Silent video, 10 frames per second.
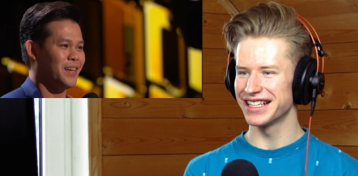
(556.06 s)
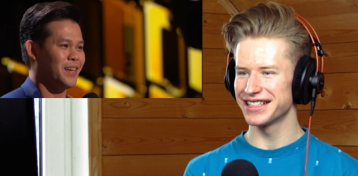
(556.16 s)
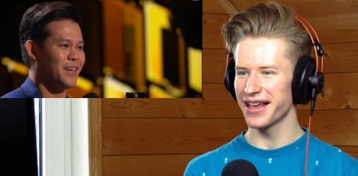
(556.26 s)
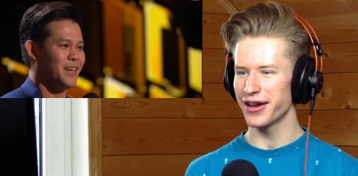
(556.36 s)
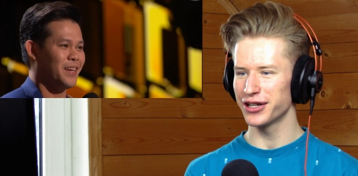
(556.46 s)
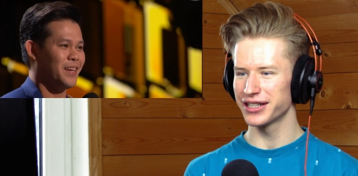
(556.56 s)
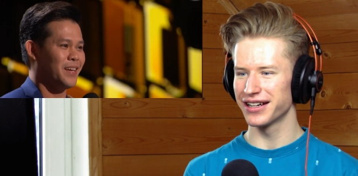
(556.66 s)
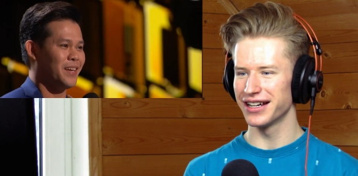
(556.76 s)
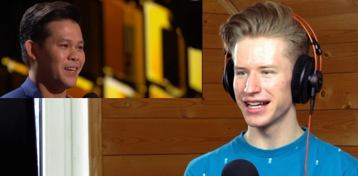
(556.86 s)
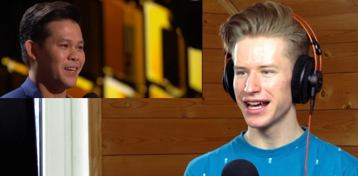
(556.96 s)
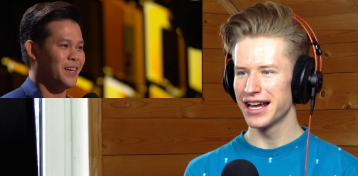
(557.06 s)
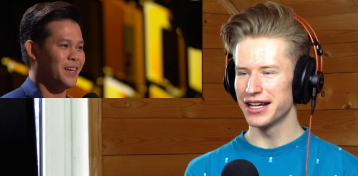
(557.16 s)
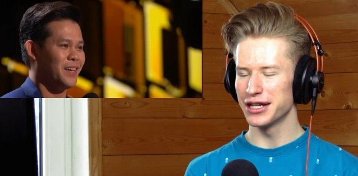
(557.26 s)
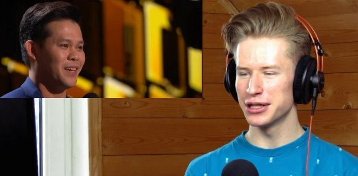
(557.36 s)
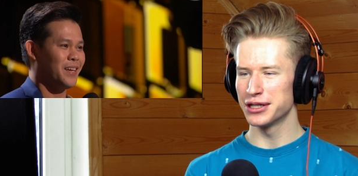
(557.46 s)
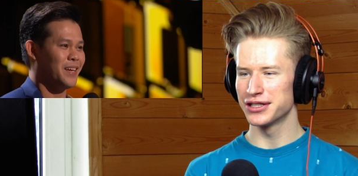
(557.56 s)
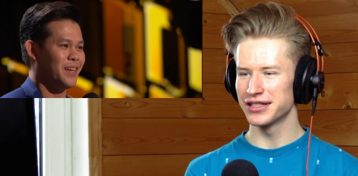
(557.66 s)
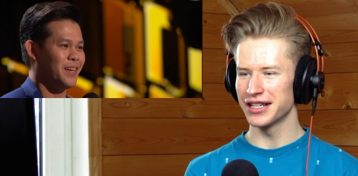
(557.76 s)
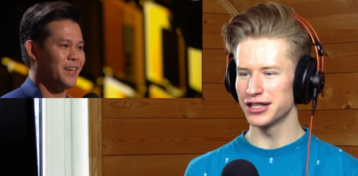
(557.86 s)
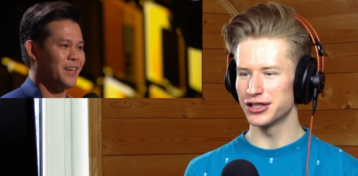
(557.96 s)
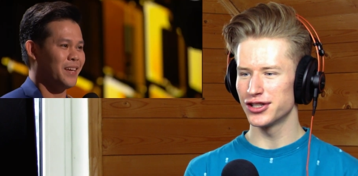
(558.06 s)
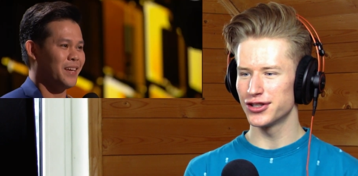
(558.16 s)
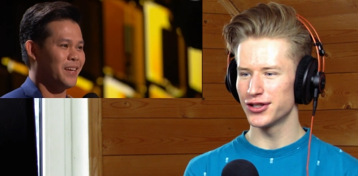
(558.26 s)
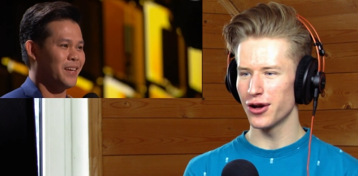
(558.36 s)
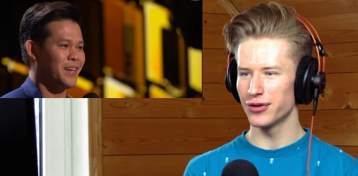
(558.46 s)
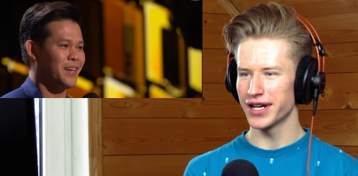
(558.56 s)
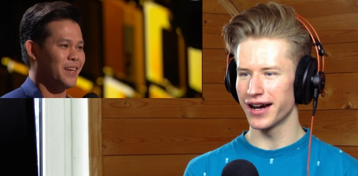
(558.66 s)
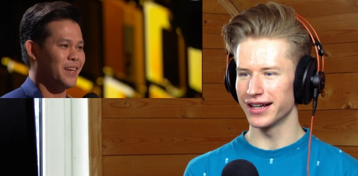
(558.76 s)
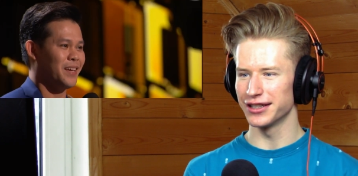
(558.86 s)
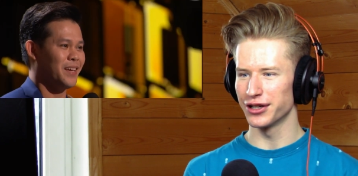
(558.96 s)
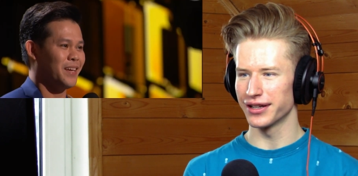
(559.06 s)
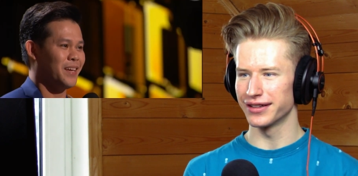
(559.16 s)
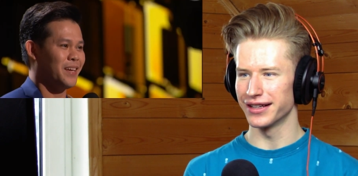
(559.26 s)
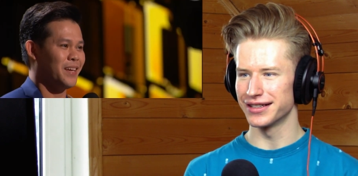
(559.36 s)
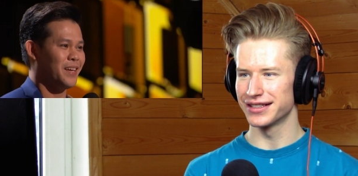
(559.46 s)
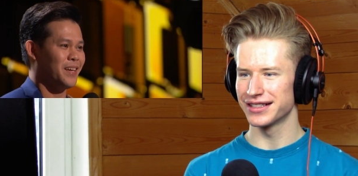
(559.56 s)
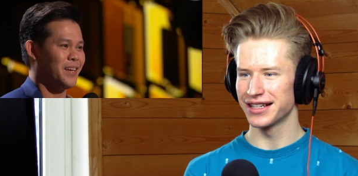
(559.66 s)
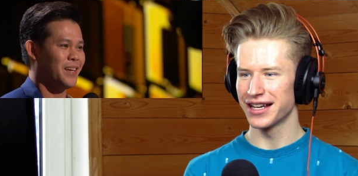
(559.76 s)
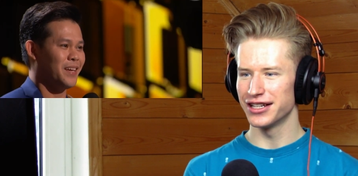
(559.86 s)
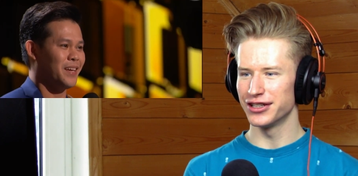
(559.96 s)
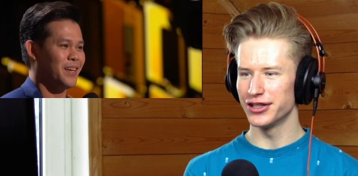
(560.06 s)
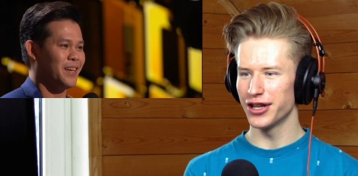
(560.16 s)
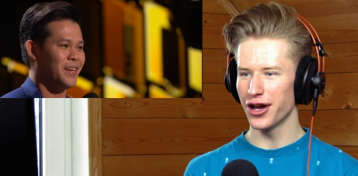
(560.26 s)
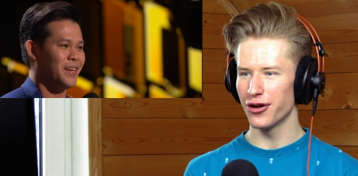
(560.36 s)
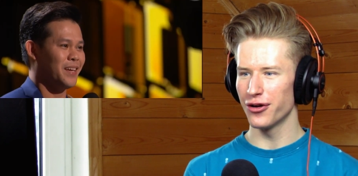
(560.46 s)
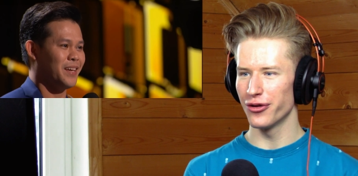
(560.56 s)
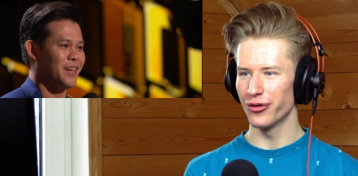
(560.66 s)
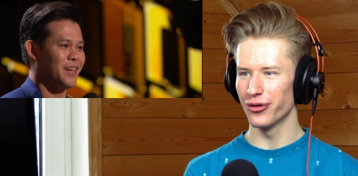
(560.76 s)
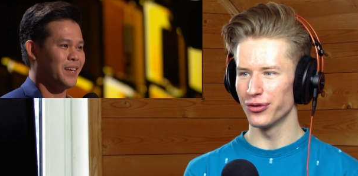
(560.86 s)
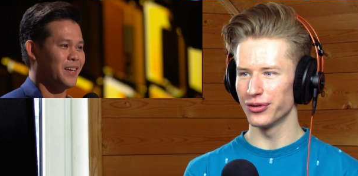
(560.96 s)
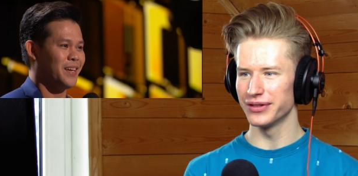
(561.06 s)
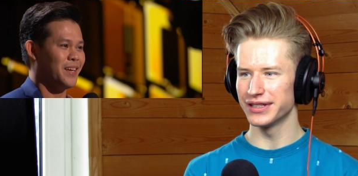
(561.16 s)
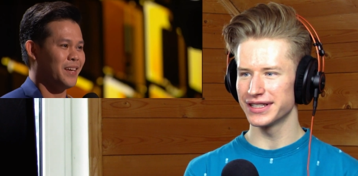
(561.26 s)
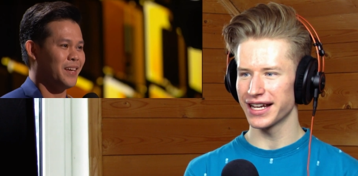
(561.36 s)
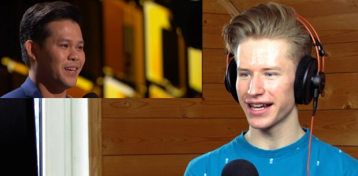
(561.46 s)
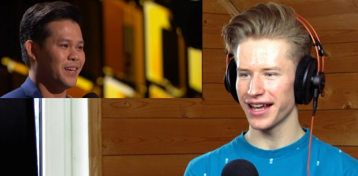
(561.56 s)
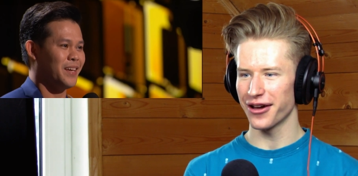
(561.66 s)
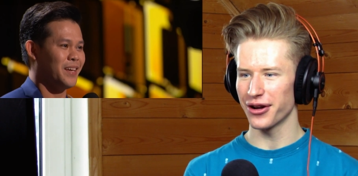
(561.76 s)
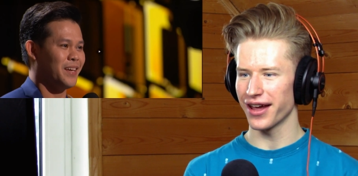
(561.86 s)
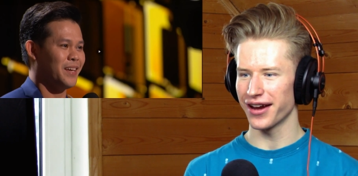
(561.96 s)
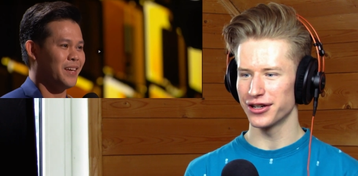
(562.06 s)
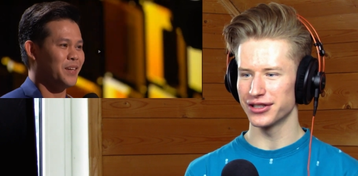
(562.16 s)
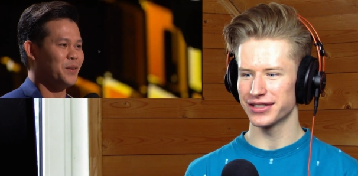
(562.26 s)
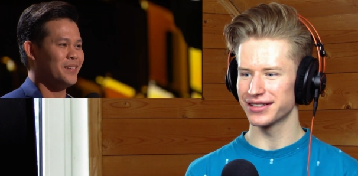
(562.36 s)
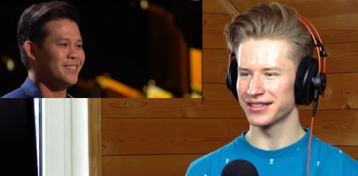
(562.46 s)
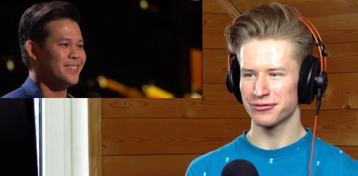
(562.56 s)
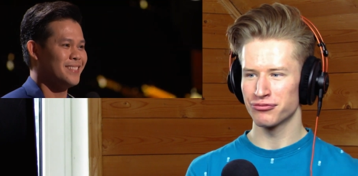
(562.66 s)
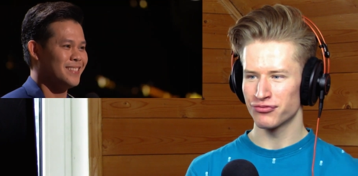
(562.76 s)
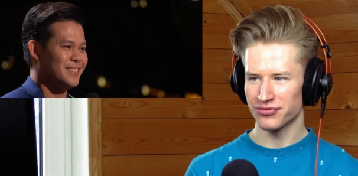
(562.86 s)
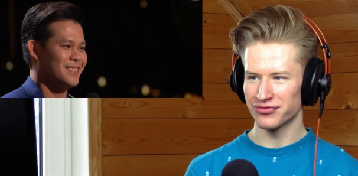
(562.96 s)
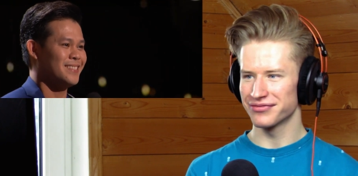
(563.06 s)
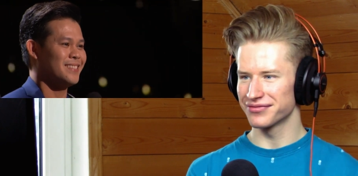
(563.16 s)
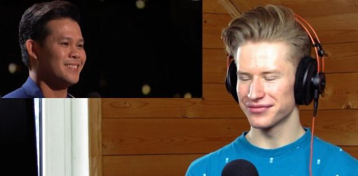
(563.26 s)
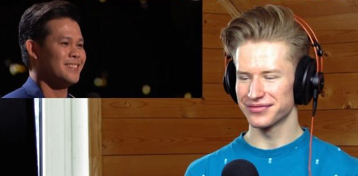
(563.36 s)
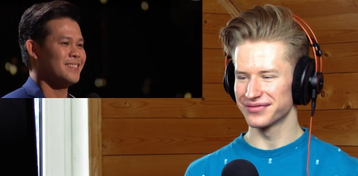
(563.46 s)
Speaker 1: his haircut is so tight. Look at this. No sticking out hairs. On the right song.